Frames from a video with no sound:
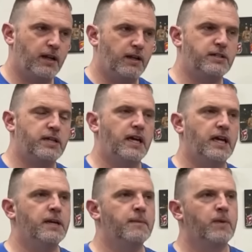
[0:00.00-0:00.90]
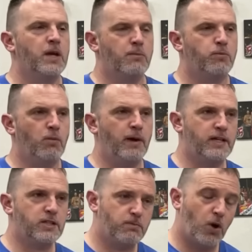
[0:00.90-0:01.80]
LS head Pro
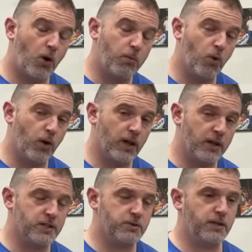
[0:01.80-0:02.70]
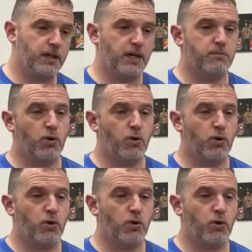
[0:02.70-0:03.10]
Max small bore LS3 head,